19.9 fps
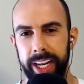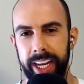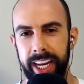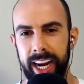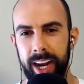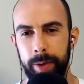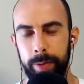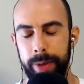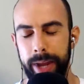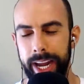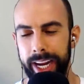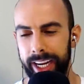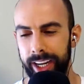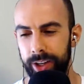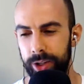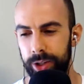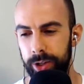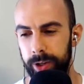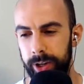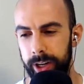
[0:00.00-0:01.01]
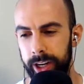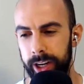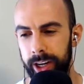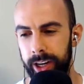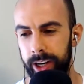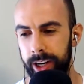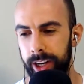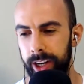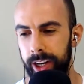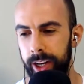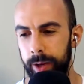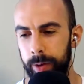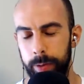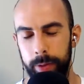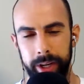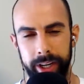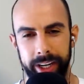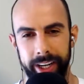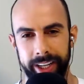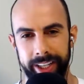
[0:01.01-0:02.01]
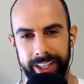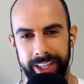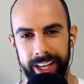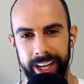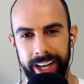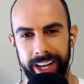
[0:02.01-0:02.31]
it out back and shoot it, because